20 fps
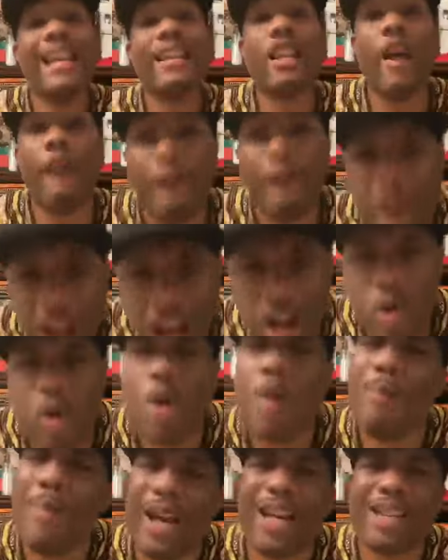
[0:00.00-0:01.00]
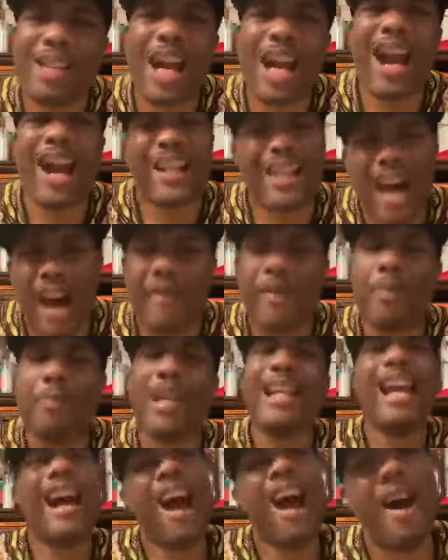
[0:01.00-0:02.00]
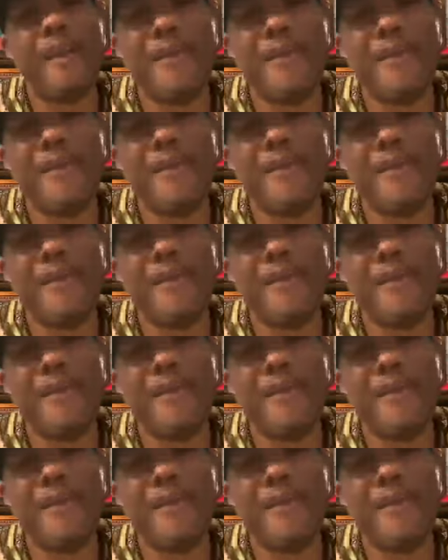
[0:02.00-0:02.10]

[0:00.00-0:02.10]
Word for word: the federal military government of